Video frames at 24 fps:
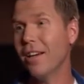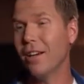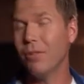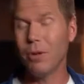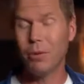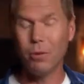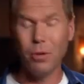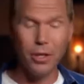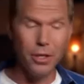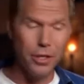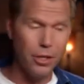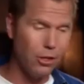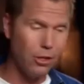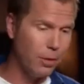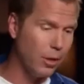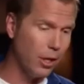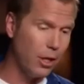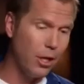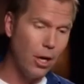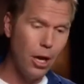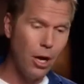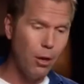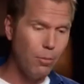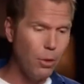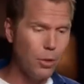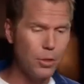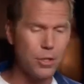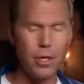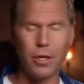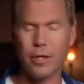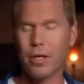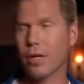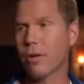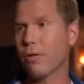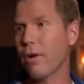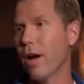We really do. I mean, boots
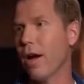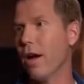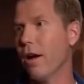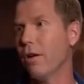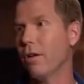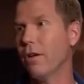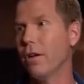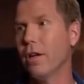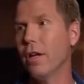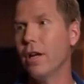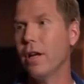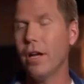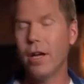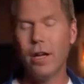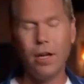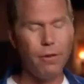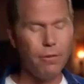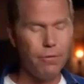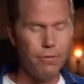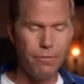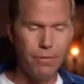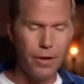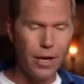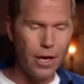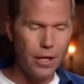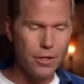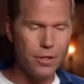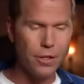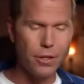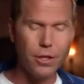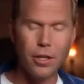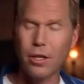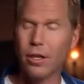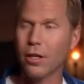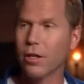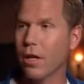on the ground, fans are
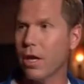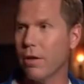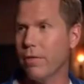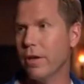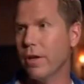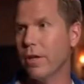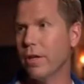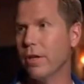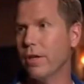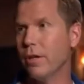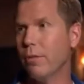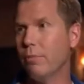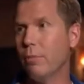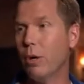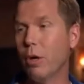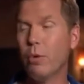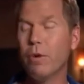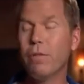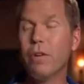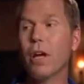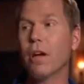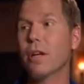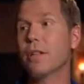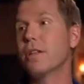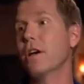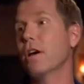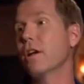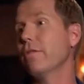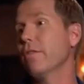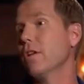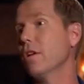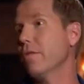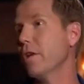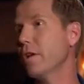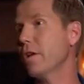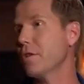going to love it. But we've got a ton of
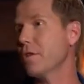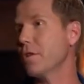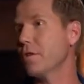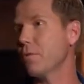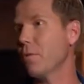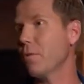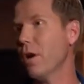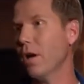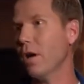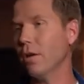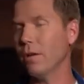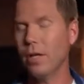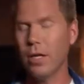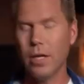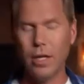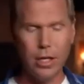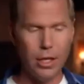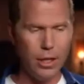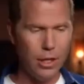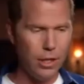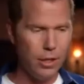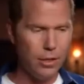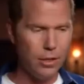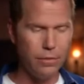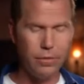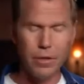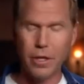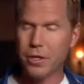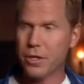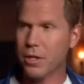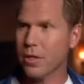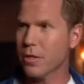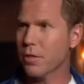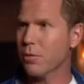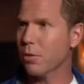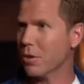innovation as well.
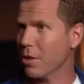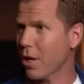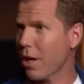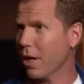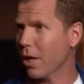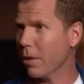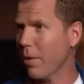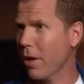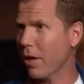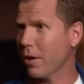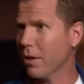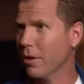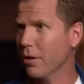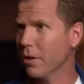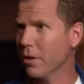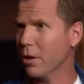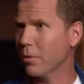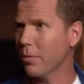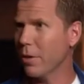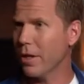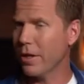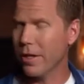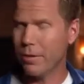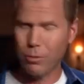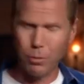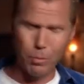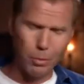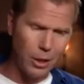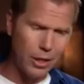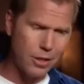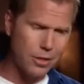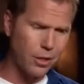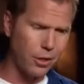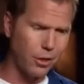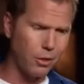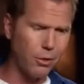Divisions, we'll talk about in a little bit. We
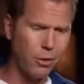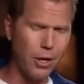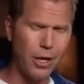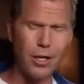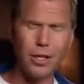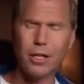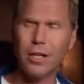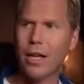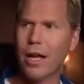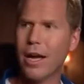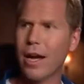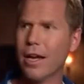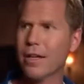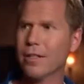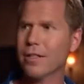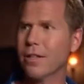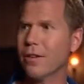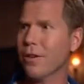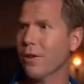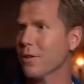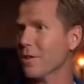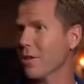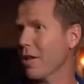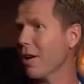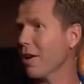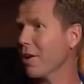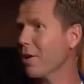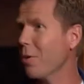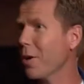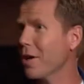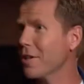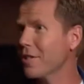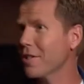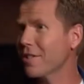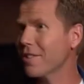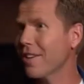replaced our Create a Class. I know there's a lot of
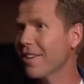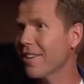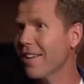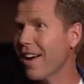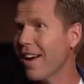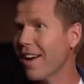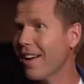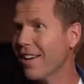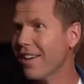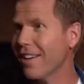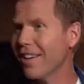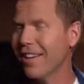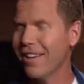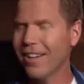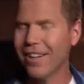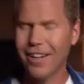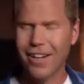questions on that.